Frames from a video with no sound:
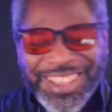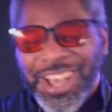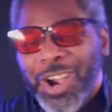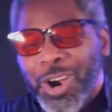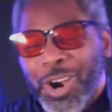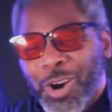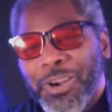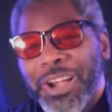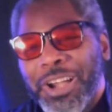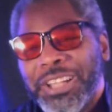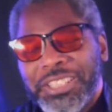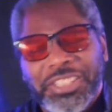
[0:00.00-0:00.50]

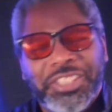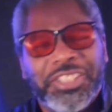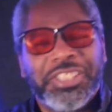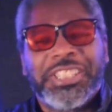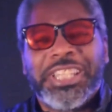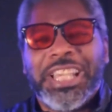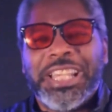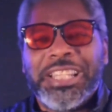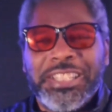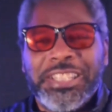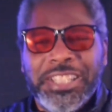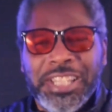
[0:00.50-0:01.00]
Or I should just
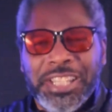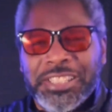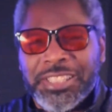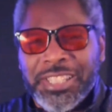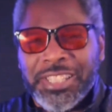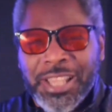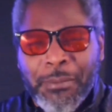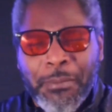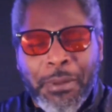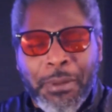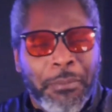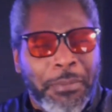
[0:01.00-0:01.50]
say
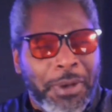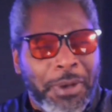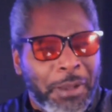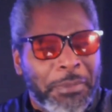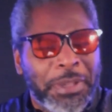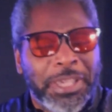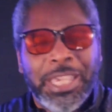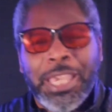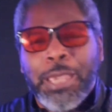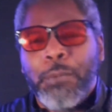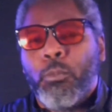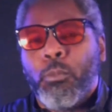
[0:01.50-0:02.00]
Disney. I'm going
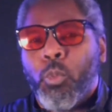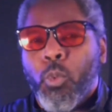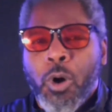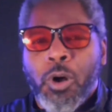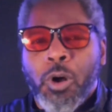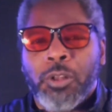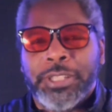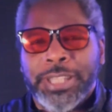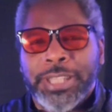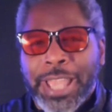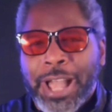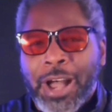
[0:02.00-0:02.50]
to keep
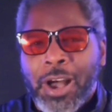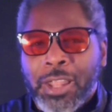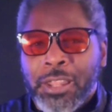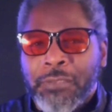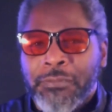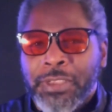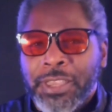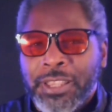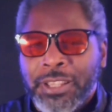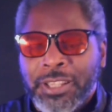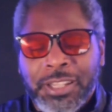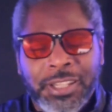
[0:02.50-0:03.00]
Walt out
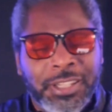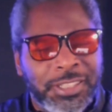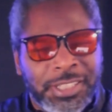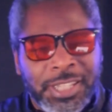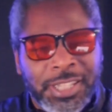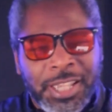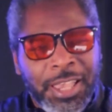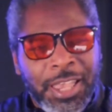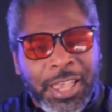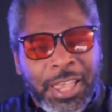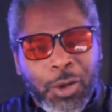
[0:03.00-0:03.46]
of it because